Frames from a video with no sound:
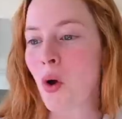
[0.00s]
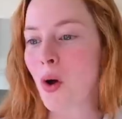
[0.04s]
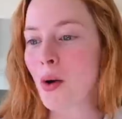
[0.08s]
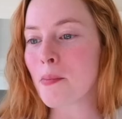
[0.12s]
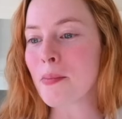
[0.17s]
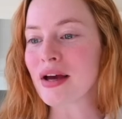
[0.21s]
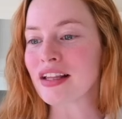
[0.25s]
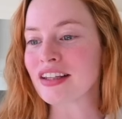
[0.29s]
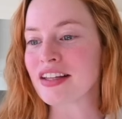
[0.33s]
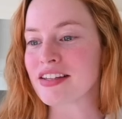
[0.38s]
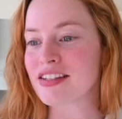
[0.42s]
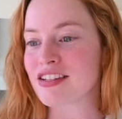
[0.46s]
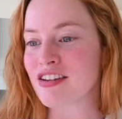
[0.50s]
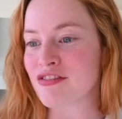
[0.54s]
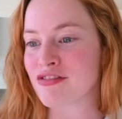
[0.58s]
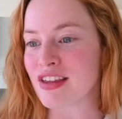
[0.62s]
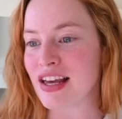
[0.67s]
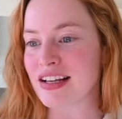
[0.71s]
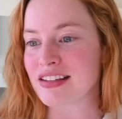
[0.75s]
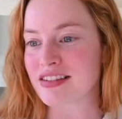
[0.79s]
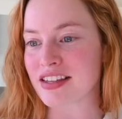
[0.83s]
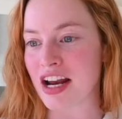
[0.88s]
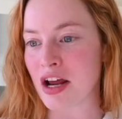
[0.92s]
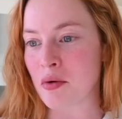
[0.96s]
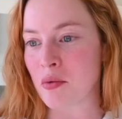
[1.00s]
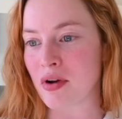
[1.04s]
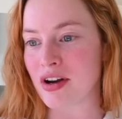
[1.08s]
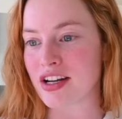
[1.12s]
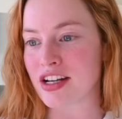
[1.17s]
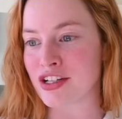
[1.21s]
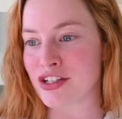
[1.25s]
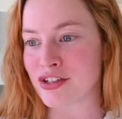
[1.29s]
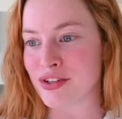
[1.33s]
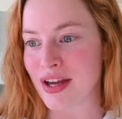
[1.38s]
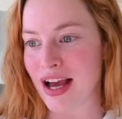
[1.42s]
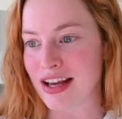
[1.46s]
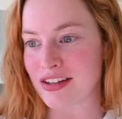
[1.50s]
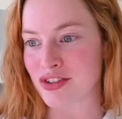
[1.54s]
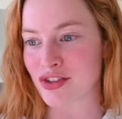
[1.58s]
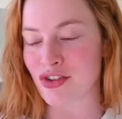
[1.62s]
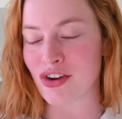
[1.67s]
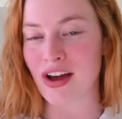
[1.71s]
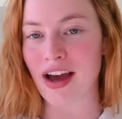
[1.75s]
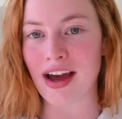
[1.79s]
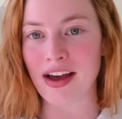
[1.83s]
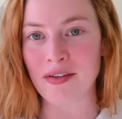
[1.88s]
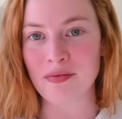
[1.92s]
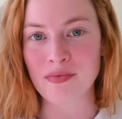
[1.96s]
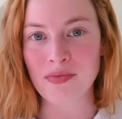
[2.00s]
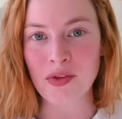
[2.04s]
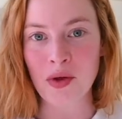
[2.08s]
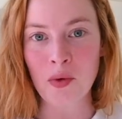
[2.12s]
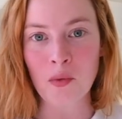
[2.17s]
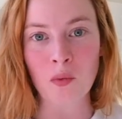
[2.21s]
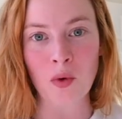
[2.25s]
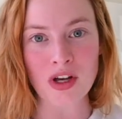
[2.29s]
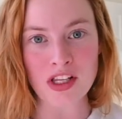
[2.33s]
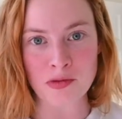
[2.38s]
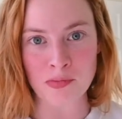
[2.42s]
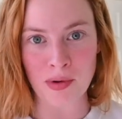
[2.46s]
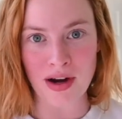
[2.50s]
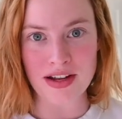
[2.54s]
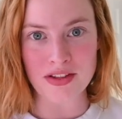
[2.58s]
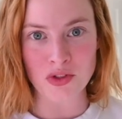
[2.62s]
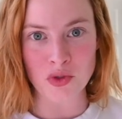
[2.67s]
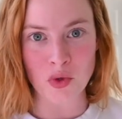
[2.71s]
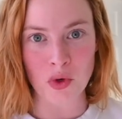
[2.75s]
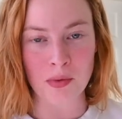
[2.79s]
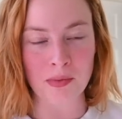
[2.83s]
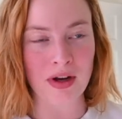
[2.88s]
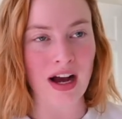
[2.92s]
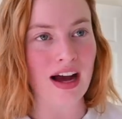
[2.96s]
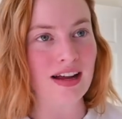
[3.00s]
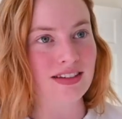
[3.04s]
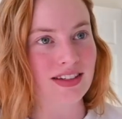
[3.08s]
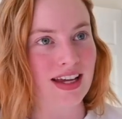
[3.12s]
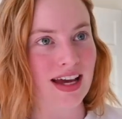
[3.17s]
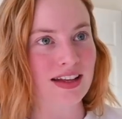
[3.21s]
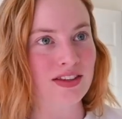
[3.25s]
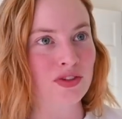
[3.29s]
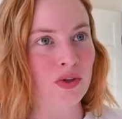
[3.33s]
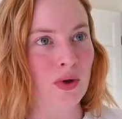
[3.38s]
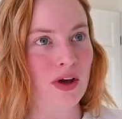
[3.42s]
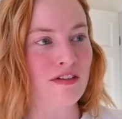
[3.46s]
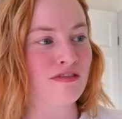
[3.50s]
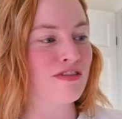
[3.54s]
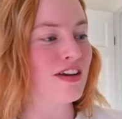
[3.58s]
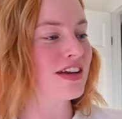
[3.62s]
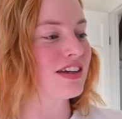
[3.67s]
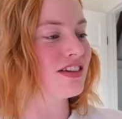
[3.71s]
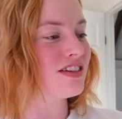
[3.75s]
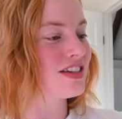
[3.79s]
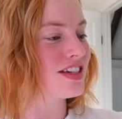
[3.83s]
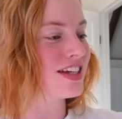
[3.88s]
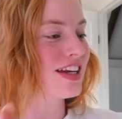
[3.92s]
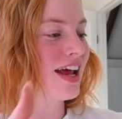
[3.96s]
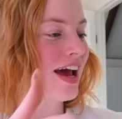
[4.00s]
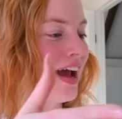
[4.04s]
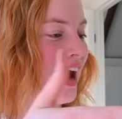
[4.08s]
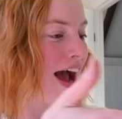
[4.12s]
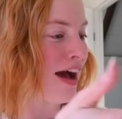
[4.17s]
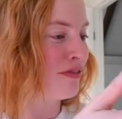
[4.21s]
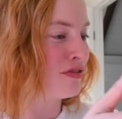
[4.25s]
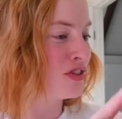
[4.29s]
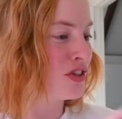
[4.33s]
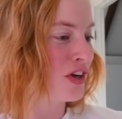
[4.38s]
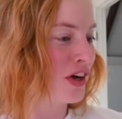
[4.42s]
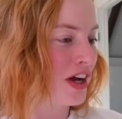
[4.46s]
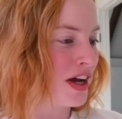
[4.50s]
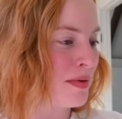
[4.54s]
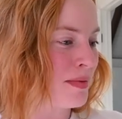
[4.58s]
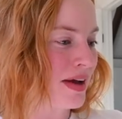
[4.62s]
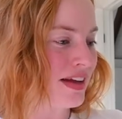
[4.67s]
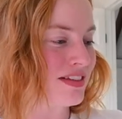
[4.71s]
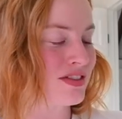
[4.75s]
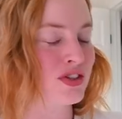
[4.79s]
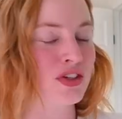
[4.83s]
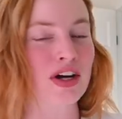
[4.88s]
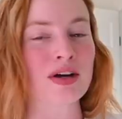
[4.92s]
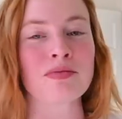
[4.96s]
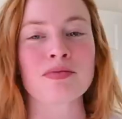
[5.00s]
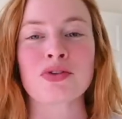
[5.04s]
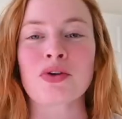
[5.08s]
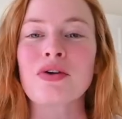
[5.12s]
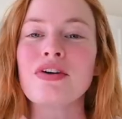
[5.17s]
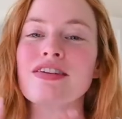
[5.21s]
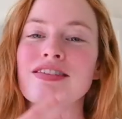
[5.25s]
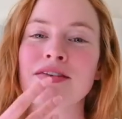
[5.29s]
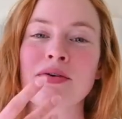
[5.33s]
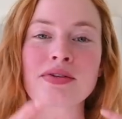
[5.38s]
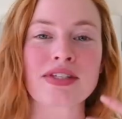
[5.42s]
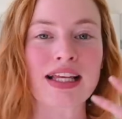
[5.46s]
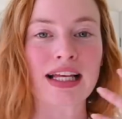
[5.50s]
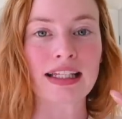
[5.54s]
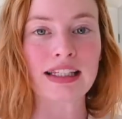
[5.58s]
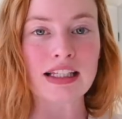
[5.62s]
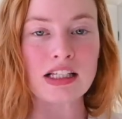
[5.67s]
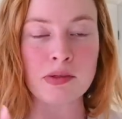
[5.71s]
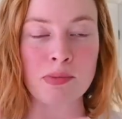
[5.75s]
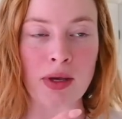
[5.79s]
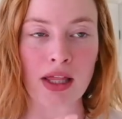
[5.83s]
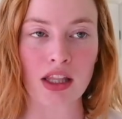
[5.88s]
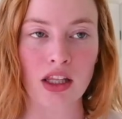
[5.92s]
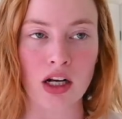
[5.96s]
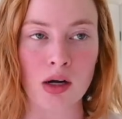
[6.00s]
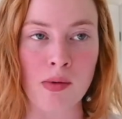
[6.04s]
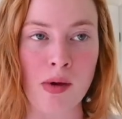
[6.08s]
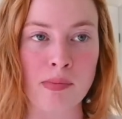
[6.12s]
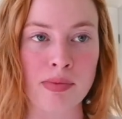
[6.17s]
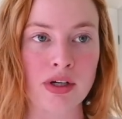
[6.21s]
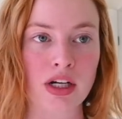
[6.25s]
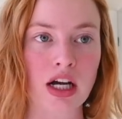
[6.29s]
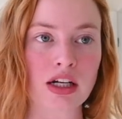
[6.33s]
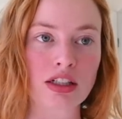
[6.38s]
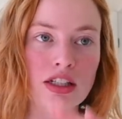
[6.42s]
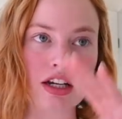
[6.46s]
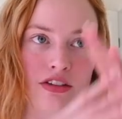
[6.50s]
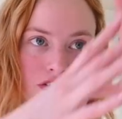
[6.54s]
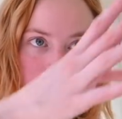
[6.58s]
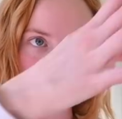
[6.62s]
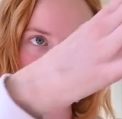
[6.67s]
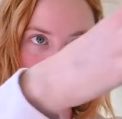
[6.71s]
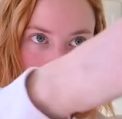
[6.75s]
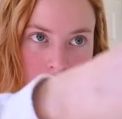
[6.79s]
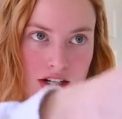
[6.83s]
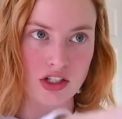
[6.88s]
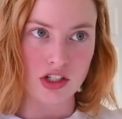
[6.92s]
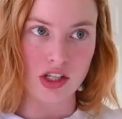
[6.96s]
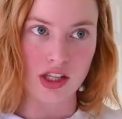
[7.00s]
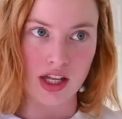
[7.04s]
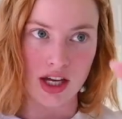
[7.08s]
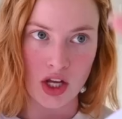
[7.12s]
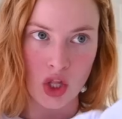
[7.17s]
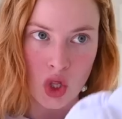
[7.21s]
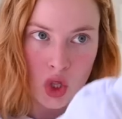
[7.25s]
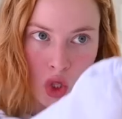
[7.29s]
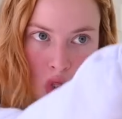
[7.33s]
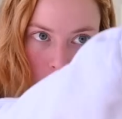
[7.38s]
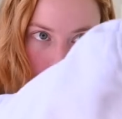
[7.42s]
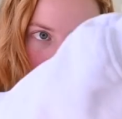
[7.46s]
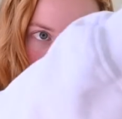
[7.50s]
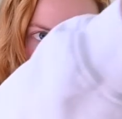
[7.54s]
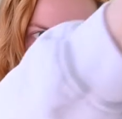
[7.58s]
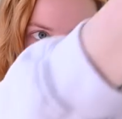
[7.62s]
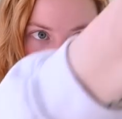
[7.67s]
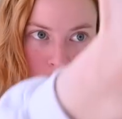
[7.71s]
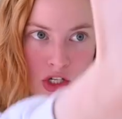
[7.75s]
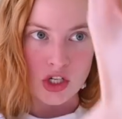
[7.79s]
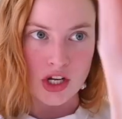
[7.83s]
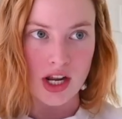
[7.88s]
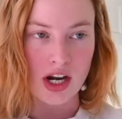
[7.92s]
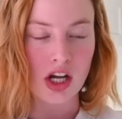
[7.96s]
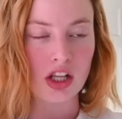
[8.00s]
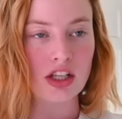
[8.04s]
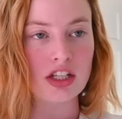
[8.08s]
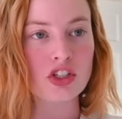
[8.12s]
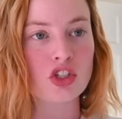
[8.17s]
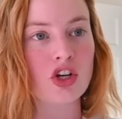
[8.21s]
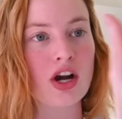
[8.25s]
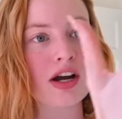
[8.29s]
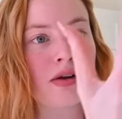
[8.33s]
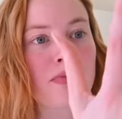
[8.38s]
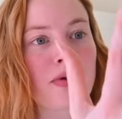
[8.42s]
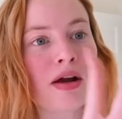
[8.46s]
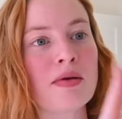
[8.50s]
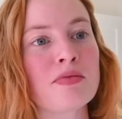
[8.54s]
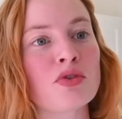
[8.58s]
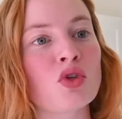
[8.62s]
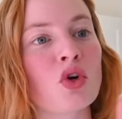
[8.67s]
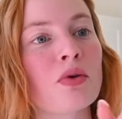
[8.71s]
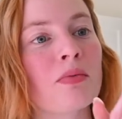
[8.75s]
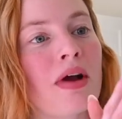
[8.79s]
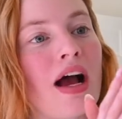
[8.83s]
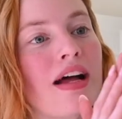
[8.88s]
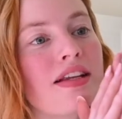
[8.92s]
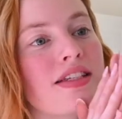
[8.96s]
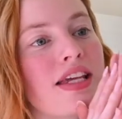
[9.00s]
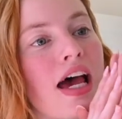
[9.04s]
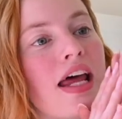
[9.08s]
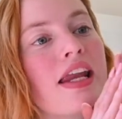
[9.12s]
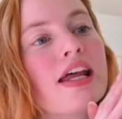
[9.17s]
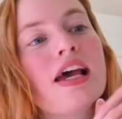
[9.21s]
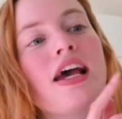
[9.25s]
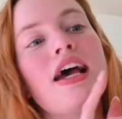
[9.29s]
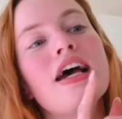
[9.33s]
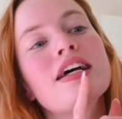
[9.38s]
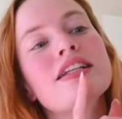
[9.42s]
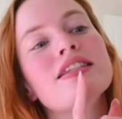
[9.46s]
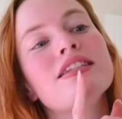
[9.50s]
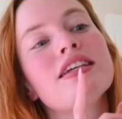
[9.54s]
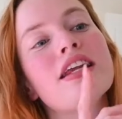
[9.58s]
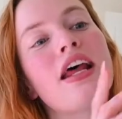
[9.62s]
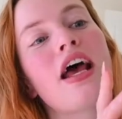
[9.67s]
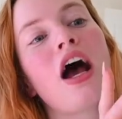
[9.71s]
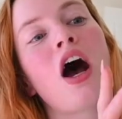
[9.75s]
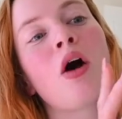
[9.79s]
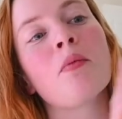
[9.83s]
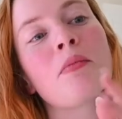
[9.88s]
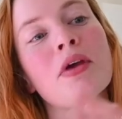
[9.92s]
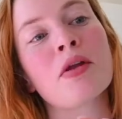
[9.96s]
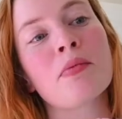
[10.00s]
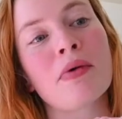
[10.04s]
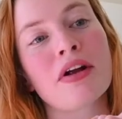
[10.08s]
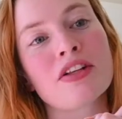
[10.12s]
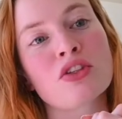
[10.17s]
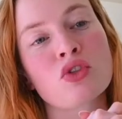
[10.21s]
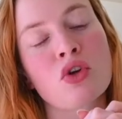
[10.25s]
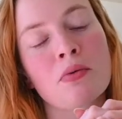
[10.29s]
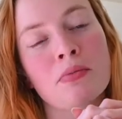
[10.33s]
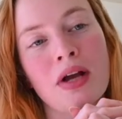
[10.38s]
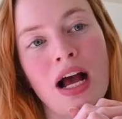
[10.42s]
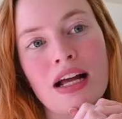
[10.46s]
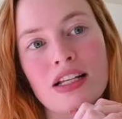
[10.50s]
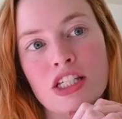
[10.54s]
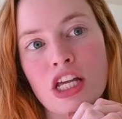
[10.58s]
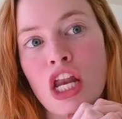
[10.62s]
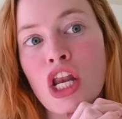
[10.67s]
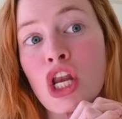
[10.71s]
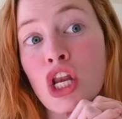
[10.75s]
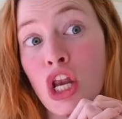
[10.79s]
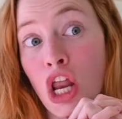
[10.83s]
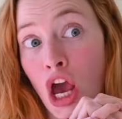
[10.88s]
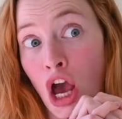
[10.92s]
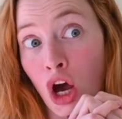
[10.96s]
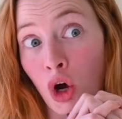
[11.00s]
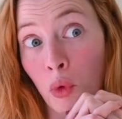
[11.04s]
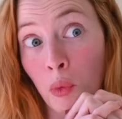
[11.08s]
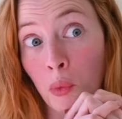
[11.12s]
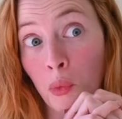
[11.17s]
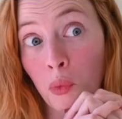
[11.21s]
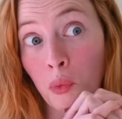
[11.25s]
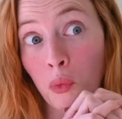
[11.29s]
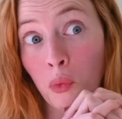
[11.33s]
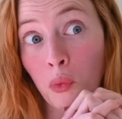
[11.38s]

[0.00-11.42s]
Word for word: On my list of things that I wanted to do yesterday was brainstorm content. So I figured today after talking about Instagram stories, I was like, let's be a little bit productive. Let's actually like look at my channel. Let's try to brainstorm content. Did it help me to brainstorm content? No.